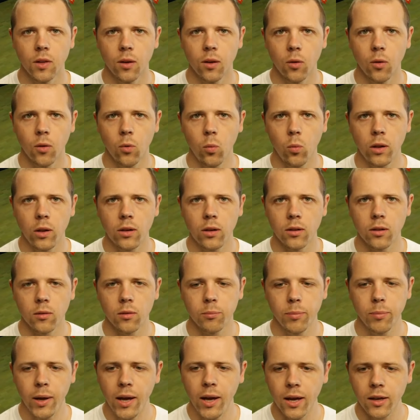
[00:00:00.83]
Welcome
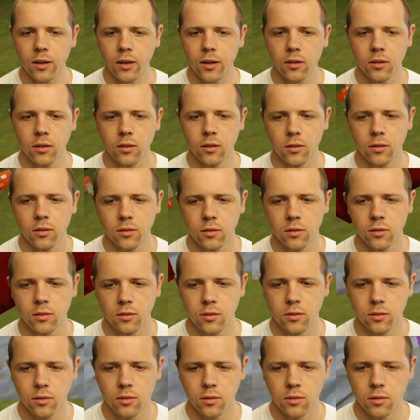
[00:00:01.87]
back.
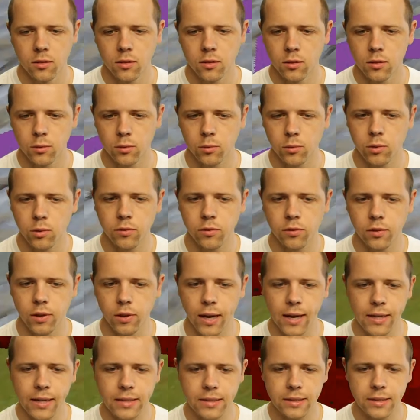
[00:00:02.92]
We've
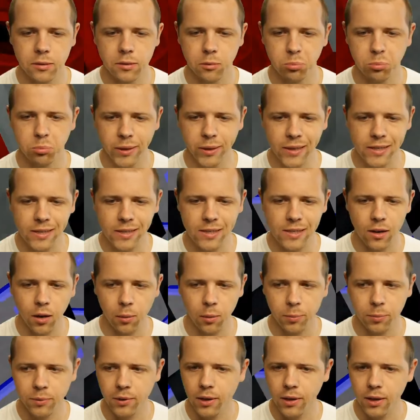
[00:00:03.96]
got some big
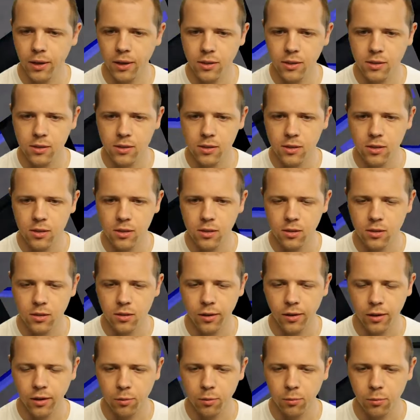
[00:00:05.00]
updates this
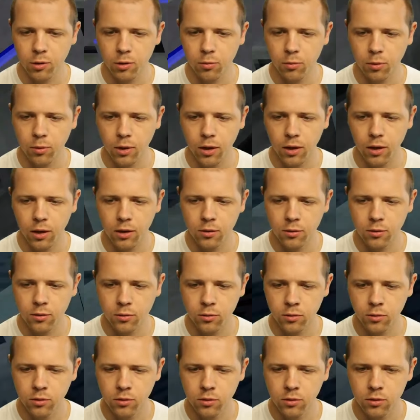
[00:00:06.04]
time
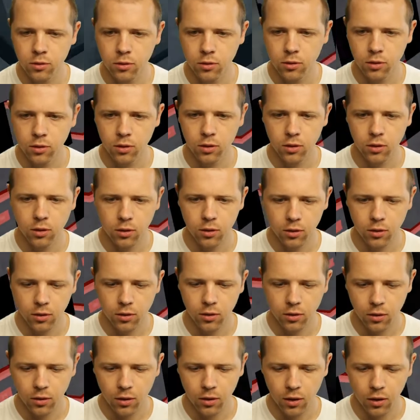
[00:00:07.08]
around.
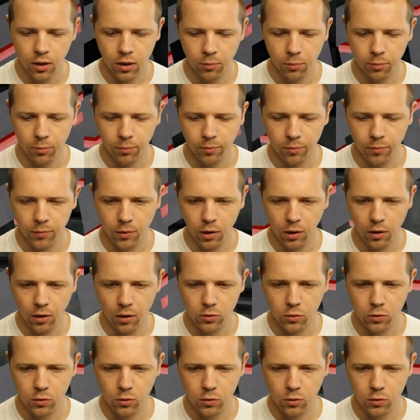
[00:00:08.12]
Also